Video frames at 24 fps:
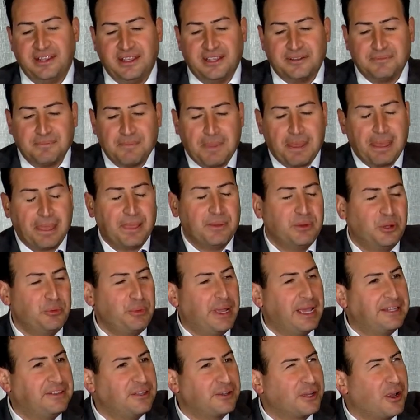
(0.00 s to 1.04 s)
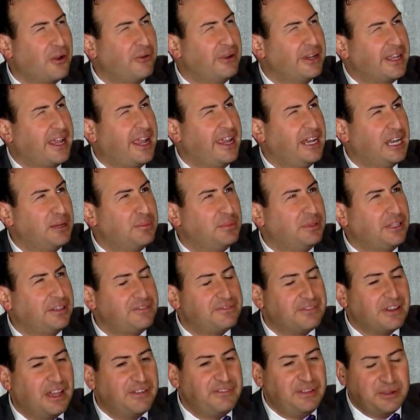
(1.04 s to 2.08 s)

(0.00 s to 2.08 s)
and when we had the hurricane, I believe 5